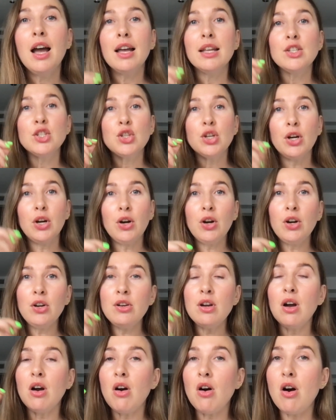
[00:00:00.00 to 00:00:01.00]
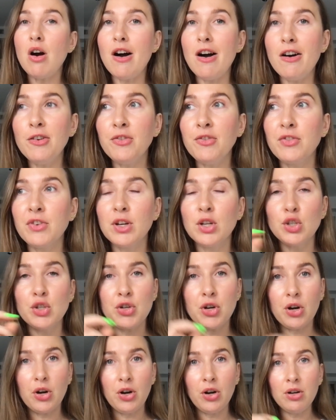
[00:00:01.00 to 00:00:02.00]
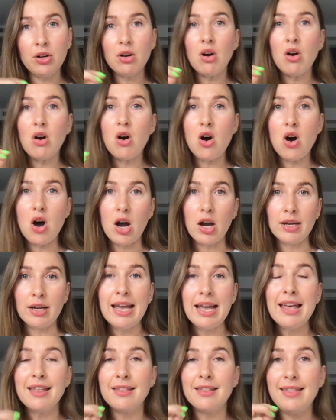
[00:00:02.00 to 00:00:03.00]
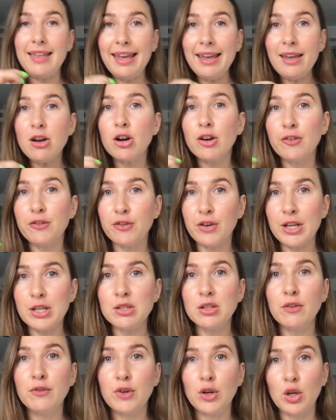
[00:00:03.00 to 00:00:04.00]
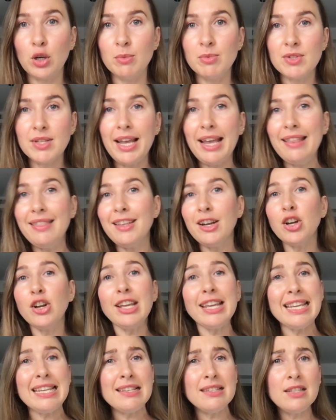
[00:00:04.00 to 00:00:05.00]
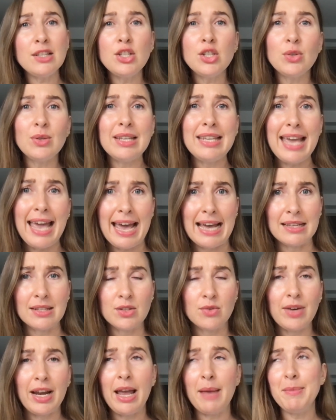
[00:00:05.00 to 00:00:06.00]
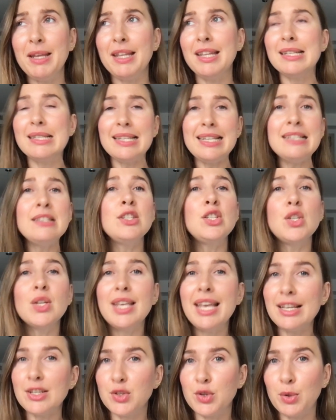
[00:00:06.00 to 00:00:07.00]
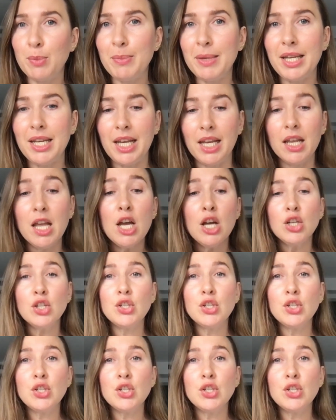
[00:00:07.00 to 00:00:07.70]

Turn off, turn on. They are phrasal verbs and they're easy to guess, right? I it's easy to guess their meaning.